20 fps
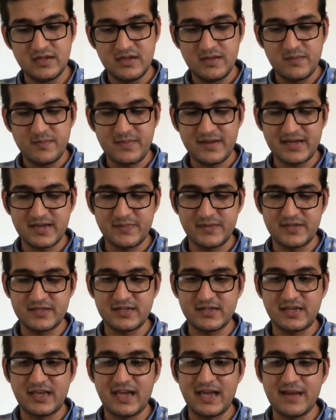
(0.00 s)

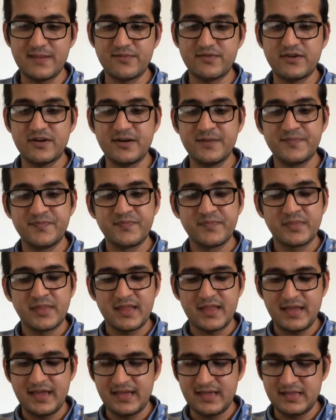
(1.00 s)
megapixel camera,
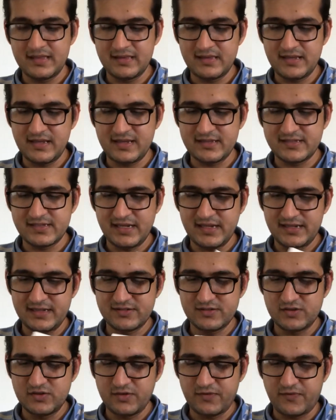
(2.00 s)
and they said it's
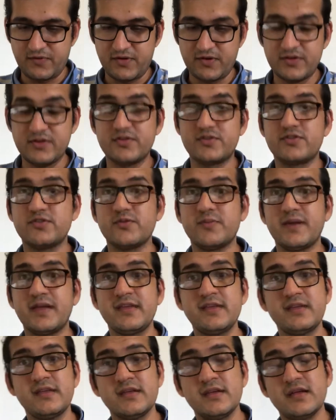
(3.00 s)
good for
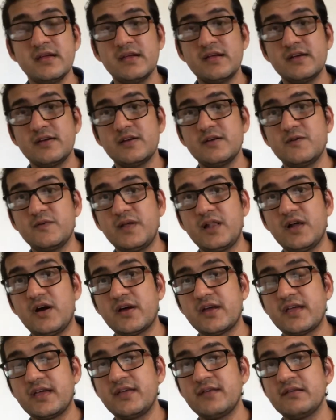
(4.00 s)
YouTubing,
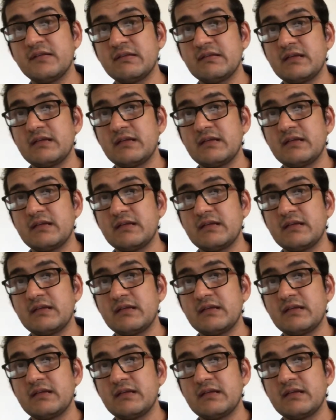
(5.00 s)
vlogging.